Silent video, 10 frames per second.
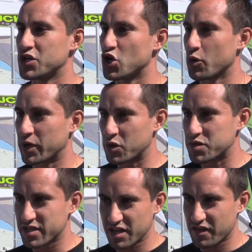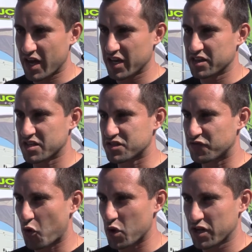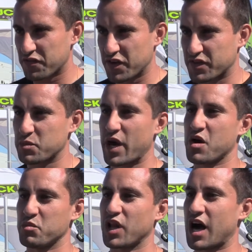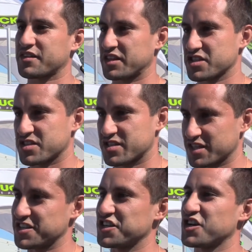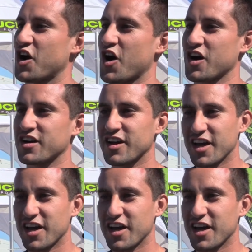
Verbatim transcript: Nobody was innovating this 40, 50 pound block that just sits in your car.